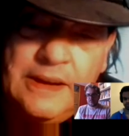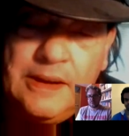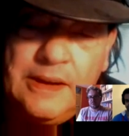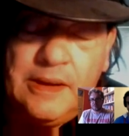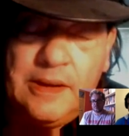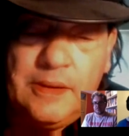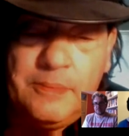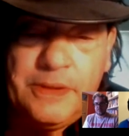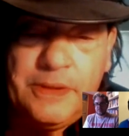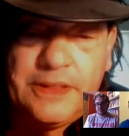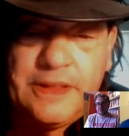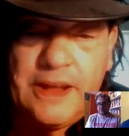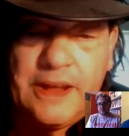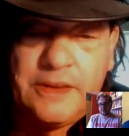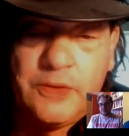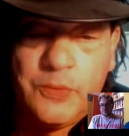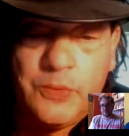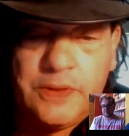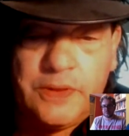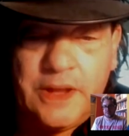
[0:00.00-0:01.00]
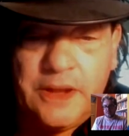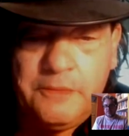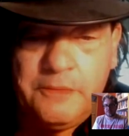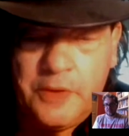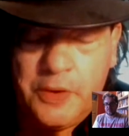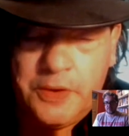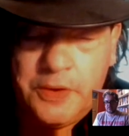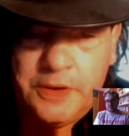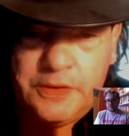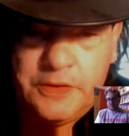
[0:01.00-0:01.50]
but that's what they
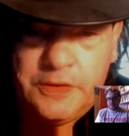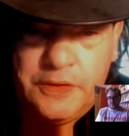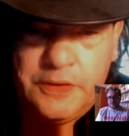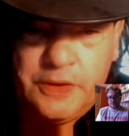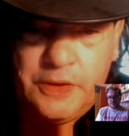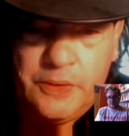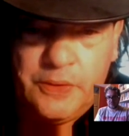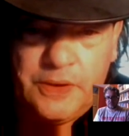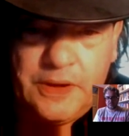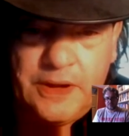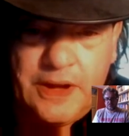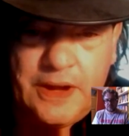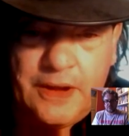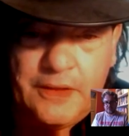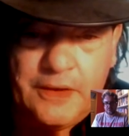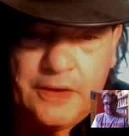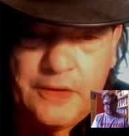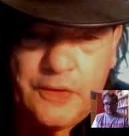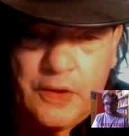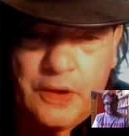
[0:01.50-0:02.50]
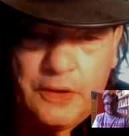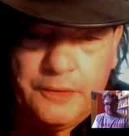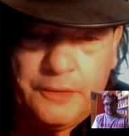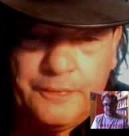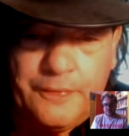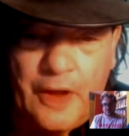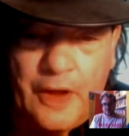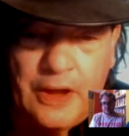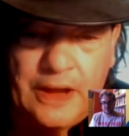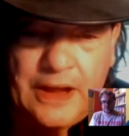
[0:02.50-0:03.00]
voted to do, and now there's all the
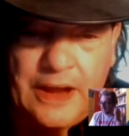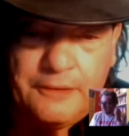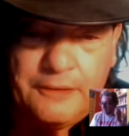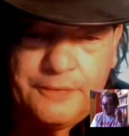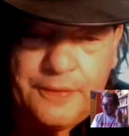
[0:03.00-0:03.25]
fallout